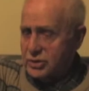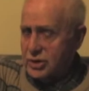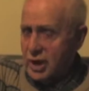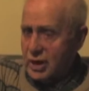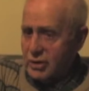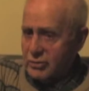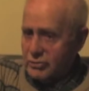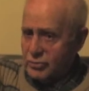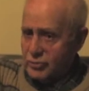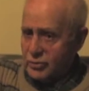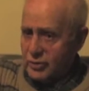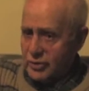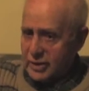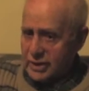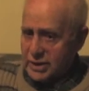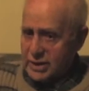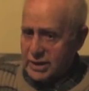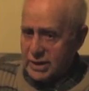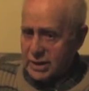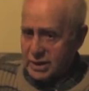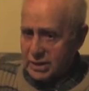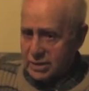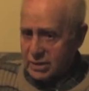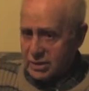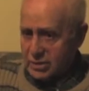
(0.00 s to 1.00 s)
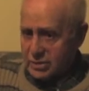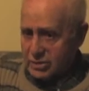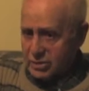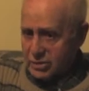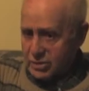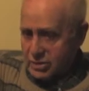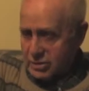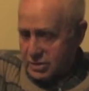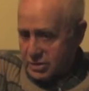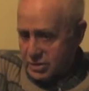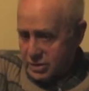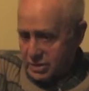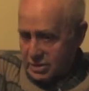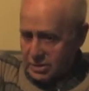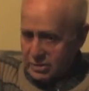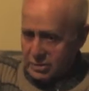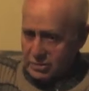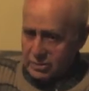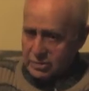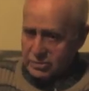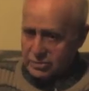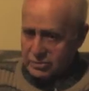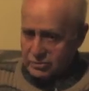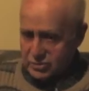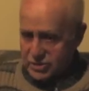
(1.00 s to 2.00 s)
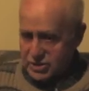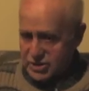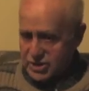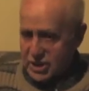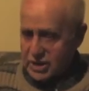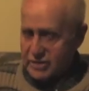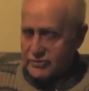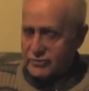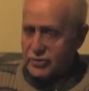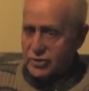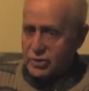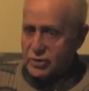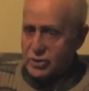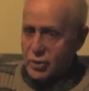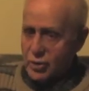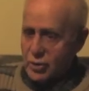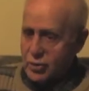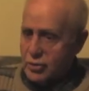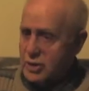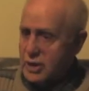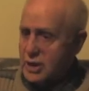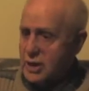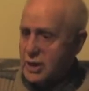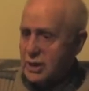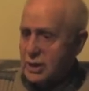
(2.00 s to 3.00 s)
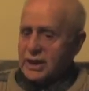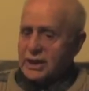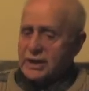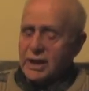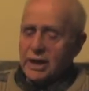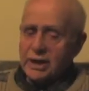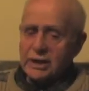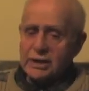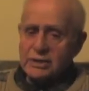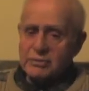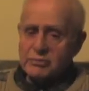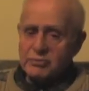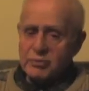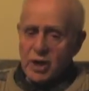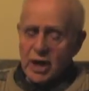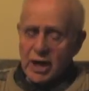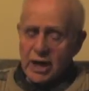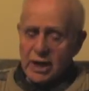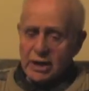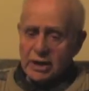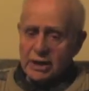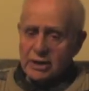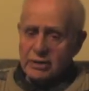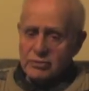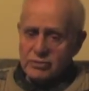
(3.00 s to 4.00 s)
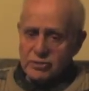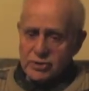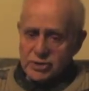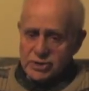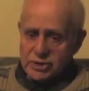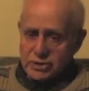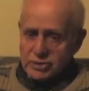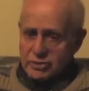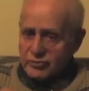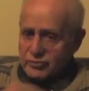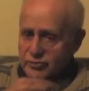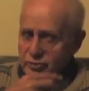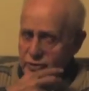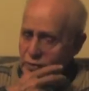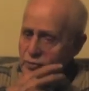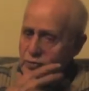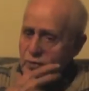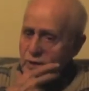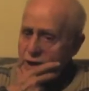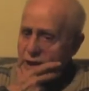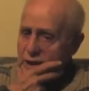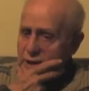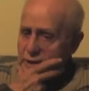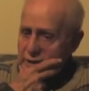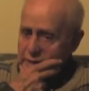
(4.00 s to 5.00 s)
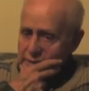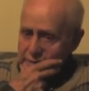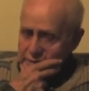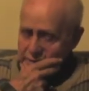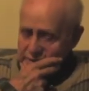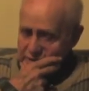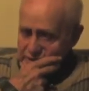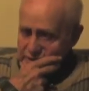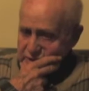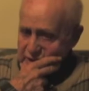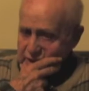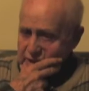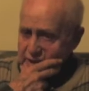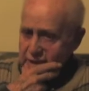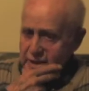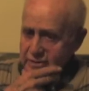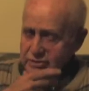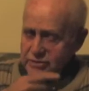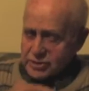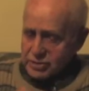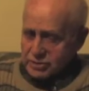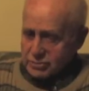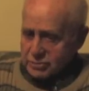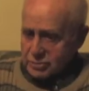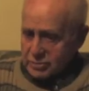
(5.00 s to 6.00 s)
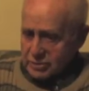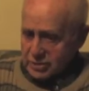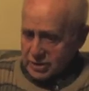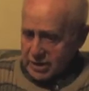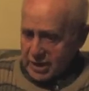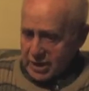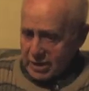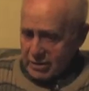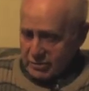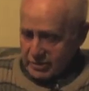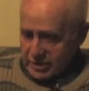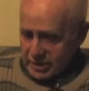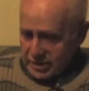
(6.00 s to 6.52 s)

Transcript: down where they had it, it was safe to go. And I come back and was for a while and decided I was going down